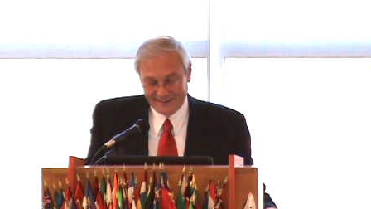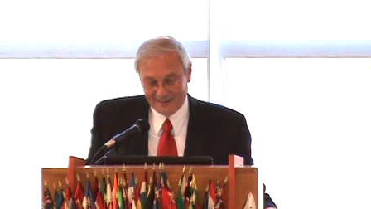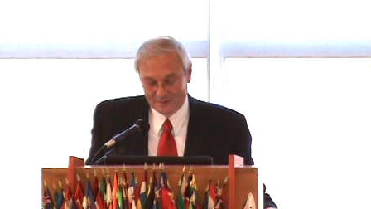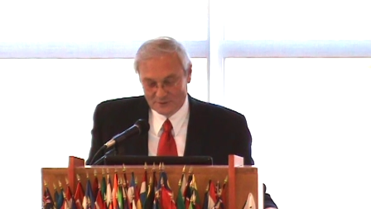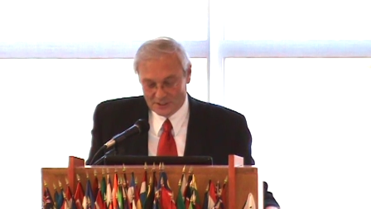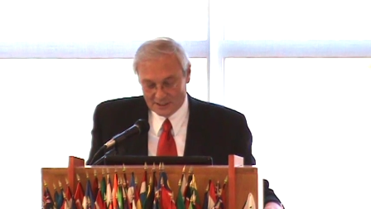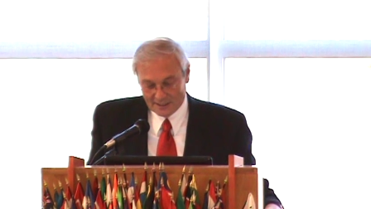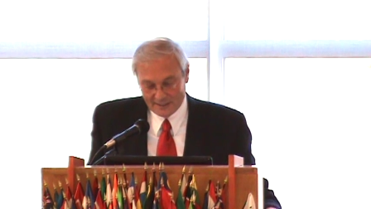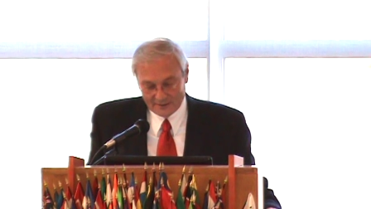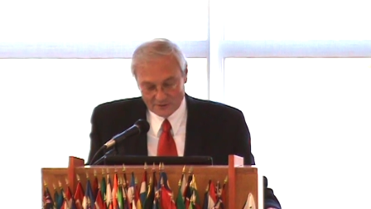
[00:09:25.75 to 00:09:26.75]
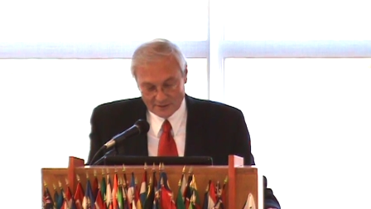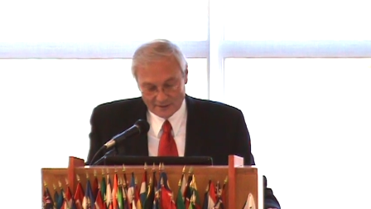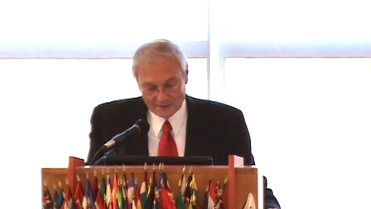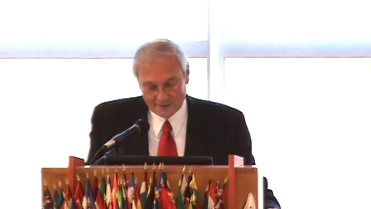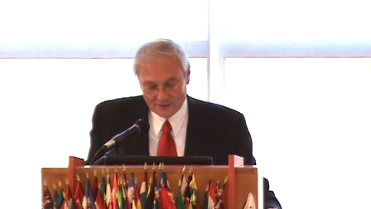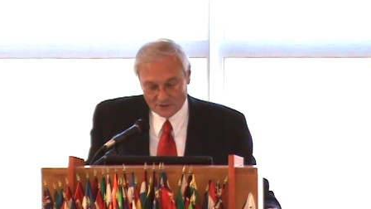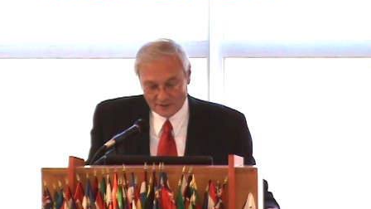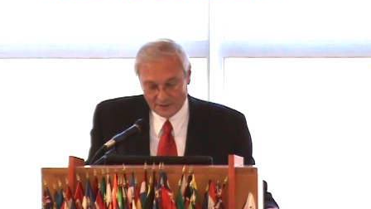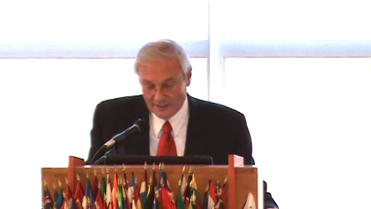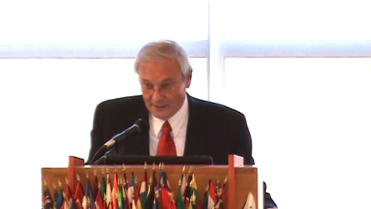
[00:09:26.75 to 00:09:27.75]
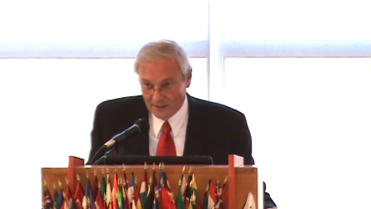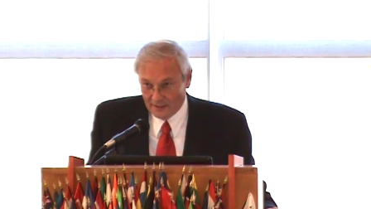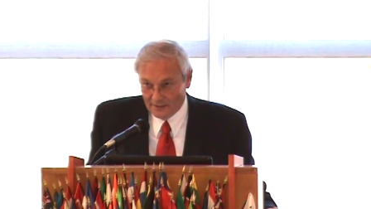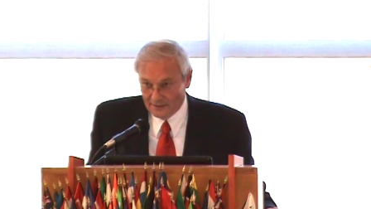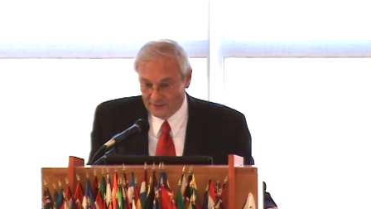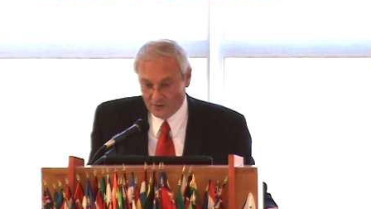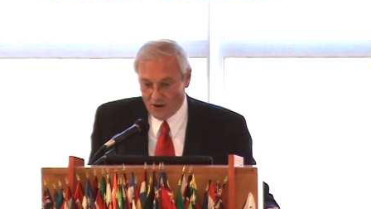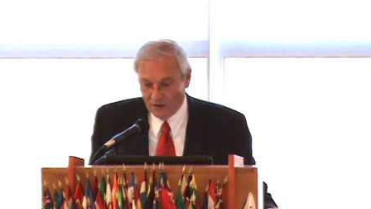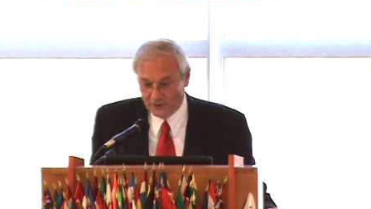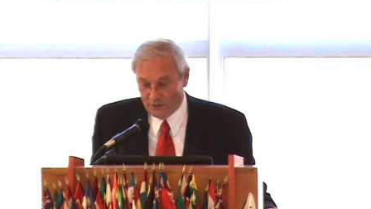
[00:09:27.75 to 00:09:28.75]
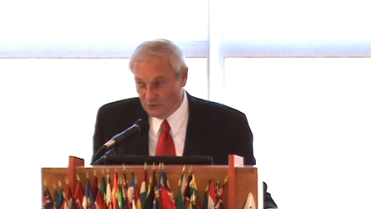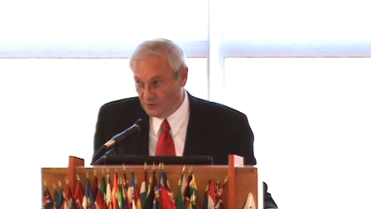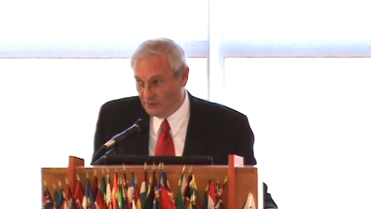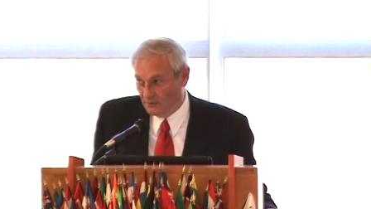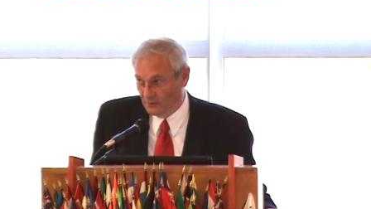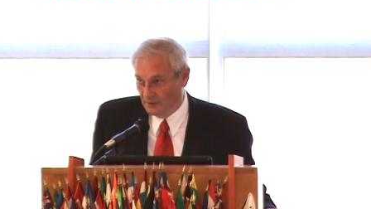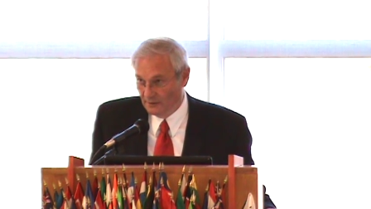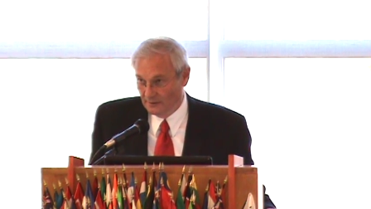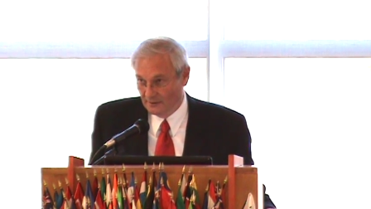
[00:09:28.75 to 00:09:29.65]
Um, she said, there's, there's Linda, Linda Hall knows you.